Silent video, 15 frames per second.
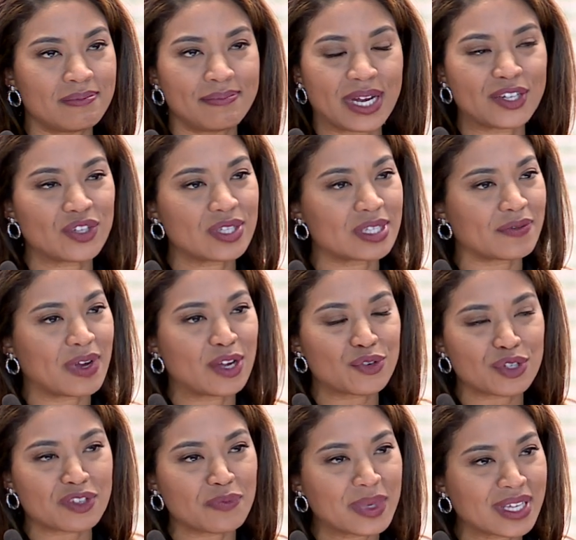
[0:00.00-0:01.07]
budgets of
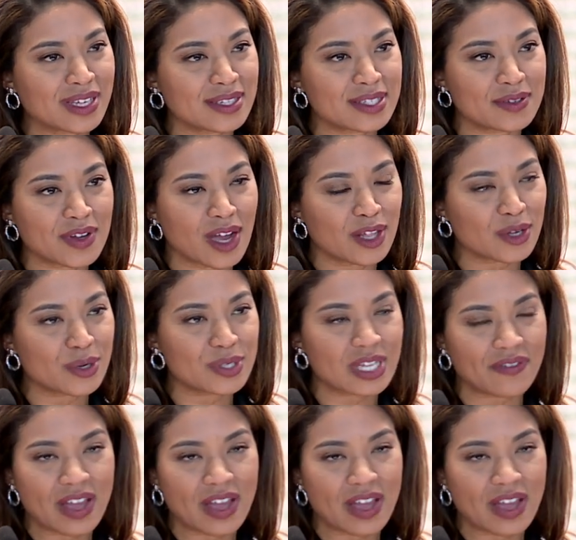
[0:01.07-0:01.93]
hundreds of millions of dollars.